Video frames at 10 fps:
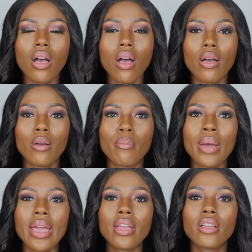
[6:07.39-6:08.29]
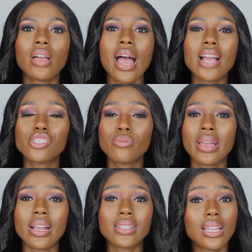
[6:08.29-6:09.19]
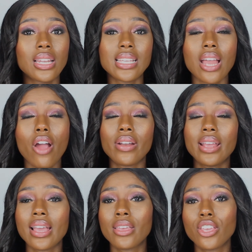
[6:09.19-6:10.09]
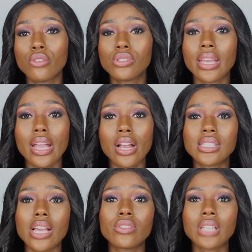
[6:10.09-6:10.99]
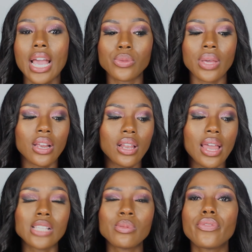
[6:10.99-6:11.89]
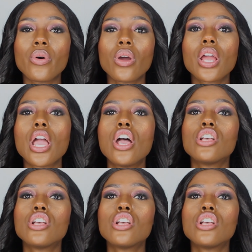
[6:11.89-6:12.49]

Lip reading: My hairstylist had already used the hair several times with other clients before,